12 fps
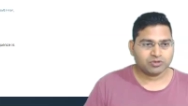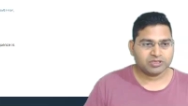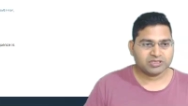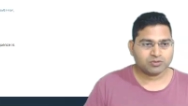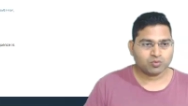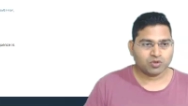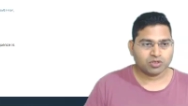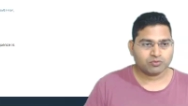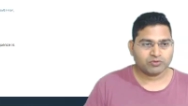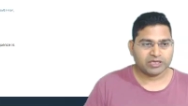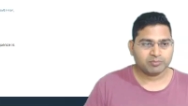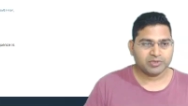this is what
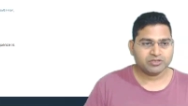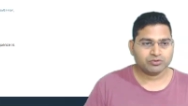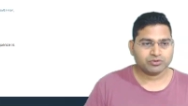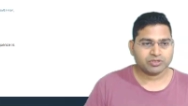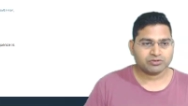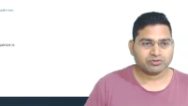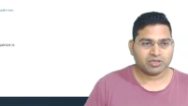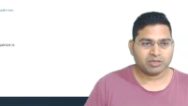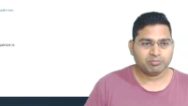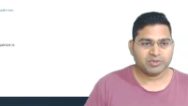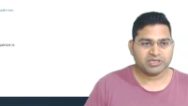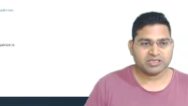we have been using. So a
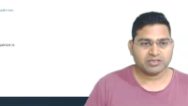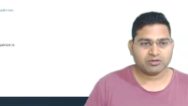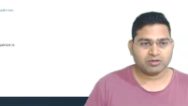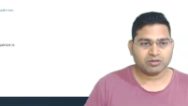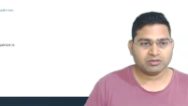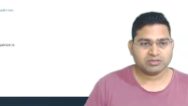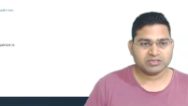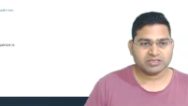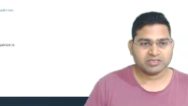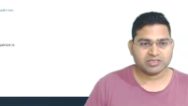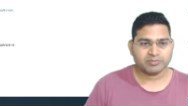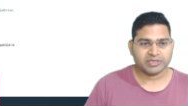built-in
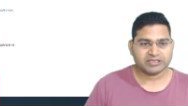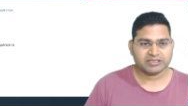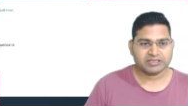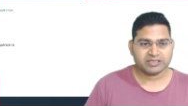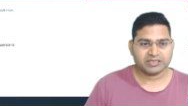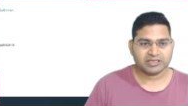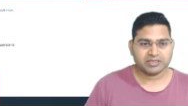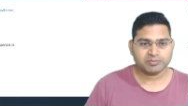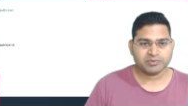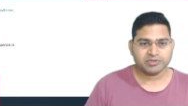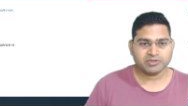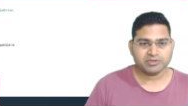non-system existing
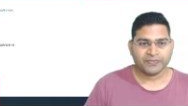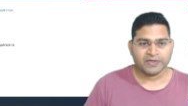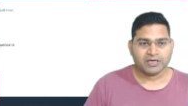exceptions